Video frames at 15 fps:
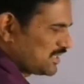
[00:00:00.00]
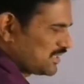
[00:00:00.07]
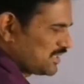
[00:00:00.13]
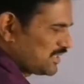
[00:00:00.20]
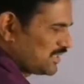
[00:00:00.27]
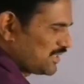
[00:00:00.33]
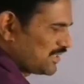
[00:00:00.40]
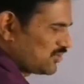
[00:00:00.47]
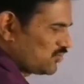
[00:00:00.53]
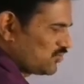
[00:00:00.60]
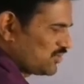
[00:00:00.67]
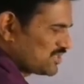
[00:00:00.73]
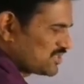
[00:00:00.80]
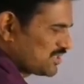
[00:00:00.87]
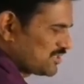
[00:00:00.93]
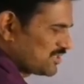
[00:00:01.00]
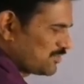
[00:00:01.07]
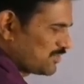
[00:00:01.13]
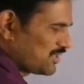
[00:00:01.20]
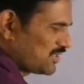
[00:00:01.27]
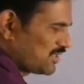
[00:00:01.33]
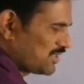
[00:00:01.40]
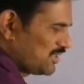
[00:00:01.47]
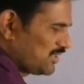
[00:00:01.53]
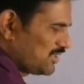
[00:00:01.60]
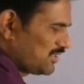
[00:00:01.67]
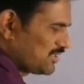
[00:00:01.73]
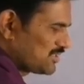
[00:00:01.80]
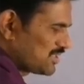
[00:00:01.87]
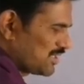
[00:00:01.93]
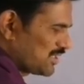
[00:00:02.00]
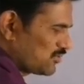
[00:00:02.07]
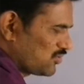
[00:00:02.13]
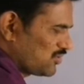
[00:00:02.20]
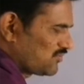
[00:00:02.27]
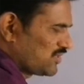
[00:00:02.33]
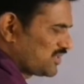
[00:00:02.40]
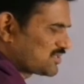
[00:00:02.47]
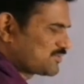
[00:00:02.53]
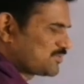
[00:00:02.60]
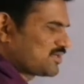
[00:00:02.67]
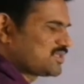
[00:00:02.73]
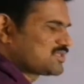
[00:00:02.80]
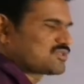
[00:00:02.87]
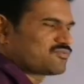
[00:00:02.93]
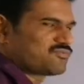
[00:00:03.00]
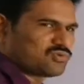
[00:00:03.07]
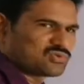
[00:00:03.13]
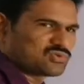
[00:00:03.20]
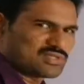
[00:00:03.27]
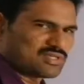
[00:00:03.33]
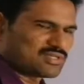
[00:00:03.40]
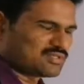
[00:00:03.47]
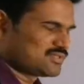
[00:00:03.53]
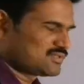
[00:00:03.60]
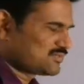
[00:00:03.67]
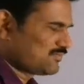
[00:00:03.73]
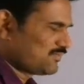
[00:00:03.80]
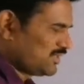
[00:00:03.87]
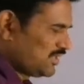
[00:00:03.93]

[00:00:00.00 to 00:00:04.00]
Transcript: negatively charged particle, then this electron will experience a force like this.